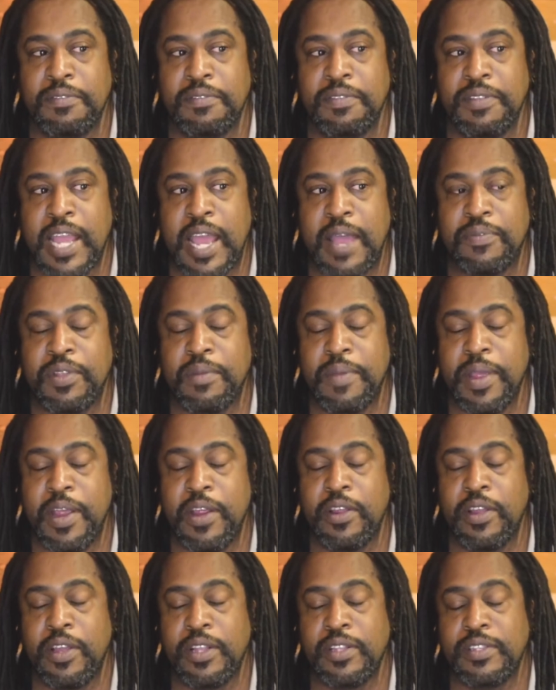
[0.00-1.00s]
Captain
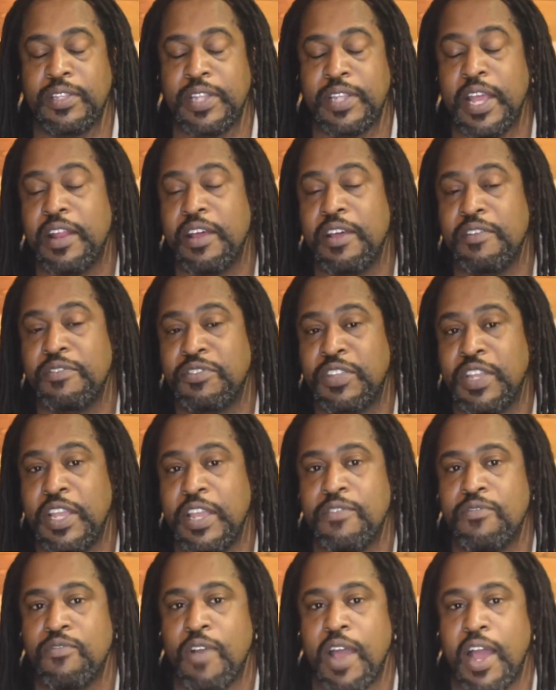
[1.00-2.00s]
America instead of
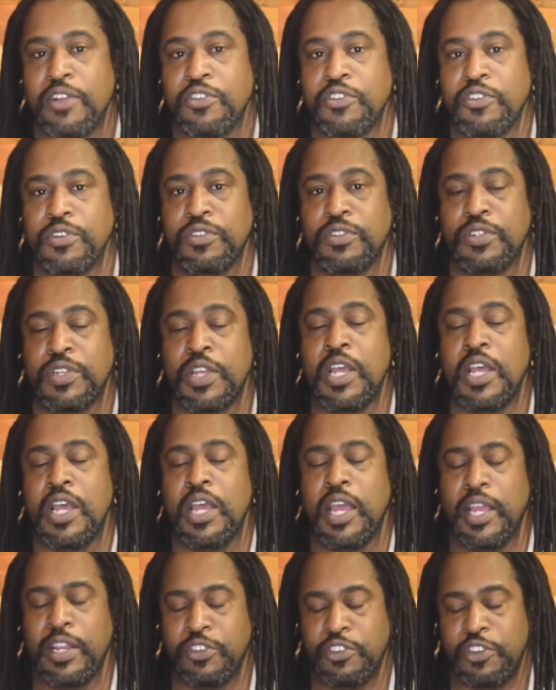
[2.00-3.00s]
Steve Rogers,
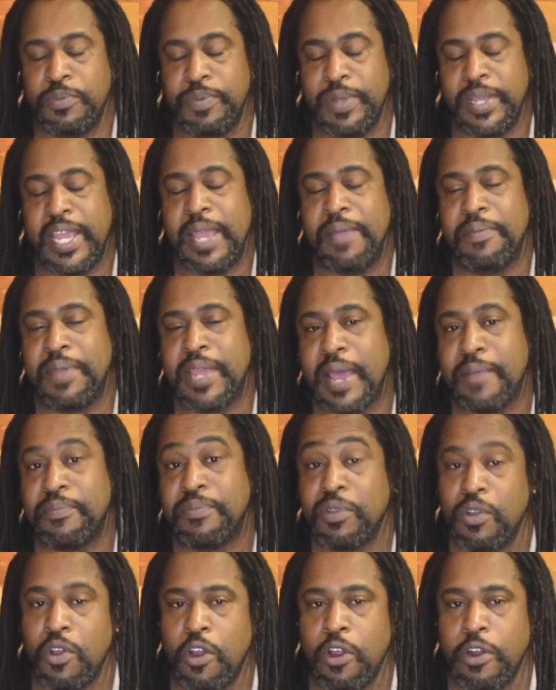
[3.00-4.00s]
and she became
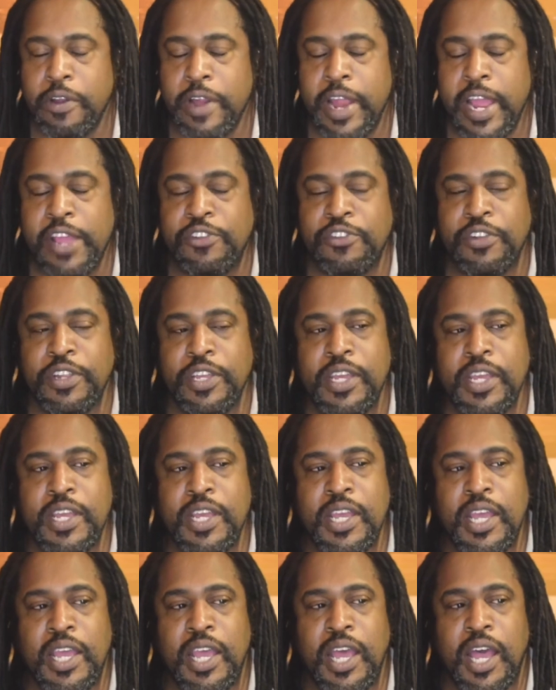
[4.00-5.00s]
Captain Carter, actually.
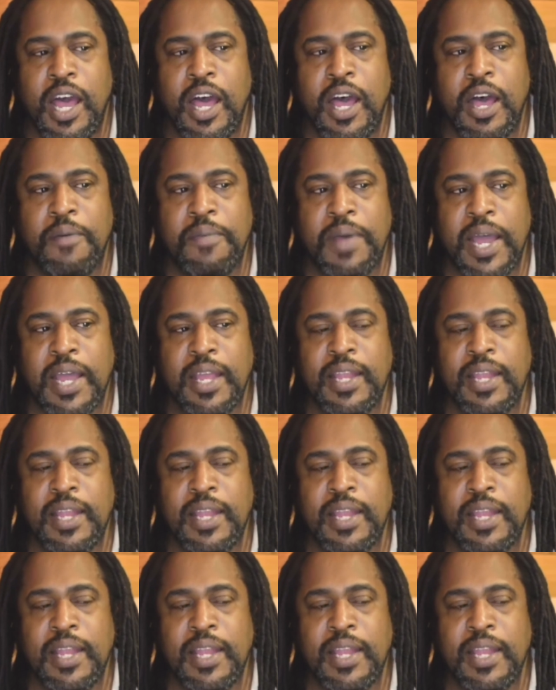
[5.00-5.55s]
I